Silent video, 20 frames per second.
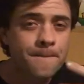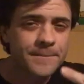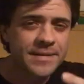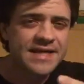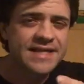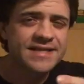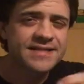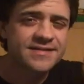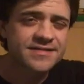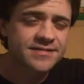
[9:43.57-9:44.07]

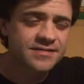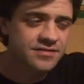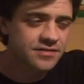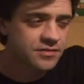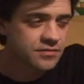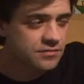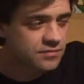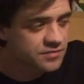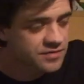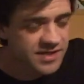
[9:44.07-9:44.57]
Peace.
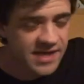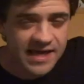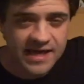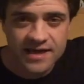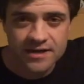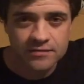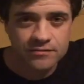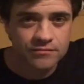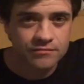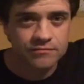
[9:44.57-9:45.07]
Go
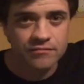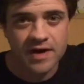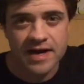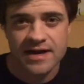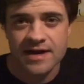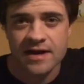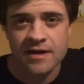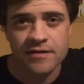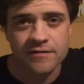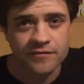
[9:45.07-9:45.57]
skate
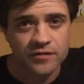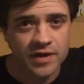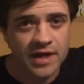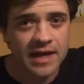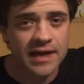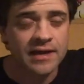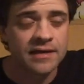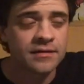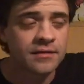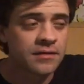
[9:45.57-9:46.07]
right now if you
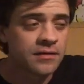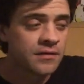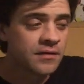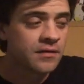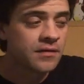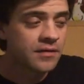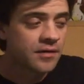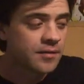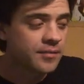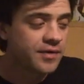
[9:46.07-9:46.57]
can,
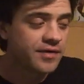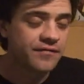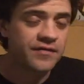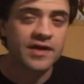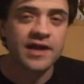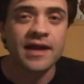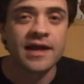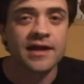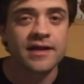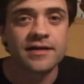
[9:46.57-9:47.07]
but if
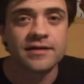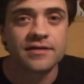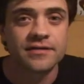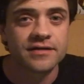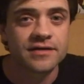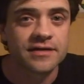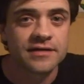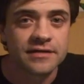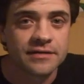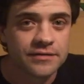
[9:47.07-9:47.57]
you can't,
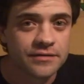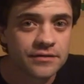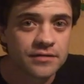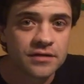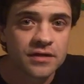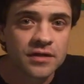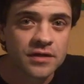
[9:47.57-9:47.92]
then